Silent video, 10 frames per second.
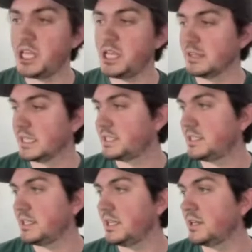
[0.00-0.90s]

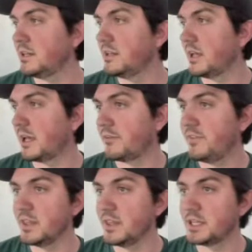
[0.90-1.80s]
Ranch,
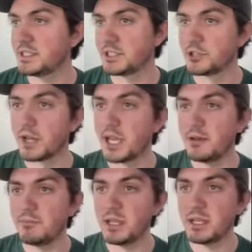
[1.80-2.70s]
an OG
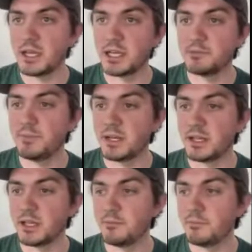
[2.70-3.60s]
listing.
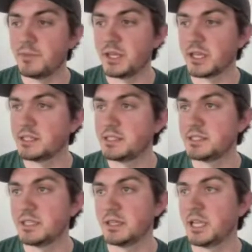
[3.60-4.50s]
Felix is great.
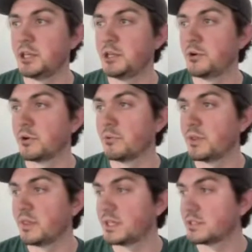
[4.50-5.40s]
Been a
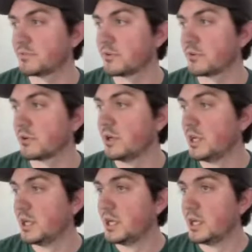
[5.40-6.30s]
consistent landowner
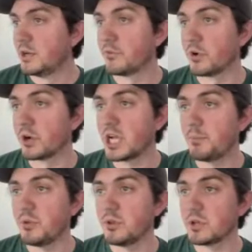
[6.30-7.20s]
with us for
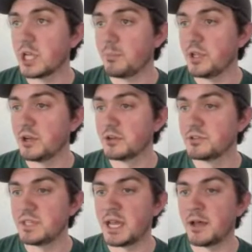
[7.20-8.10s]
a
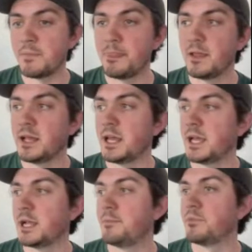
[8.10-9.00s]
couple years
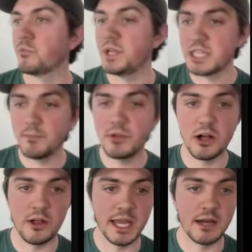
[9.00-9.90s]
now.
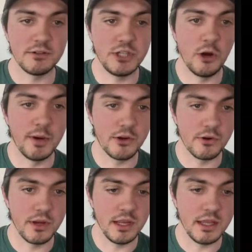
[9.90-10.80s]
Reason I'm calling out
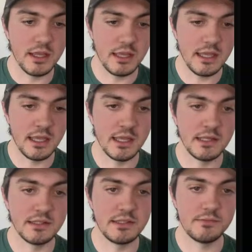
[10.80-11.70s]
Tobin Creek
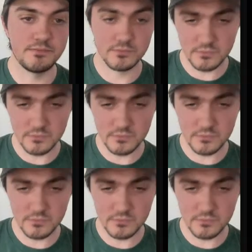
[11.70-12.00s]
is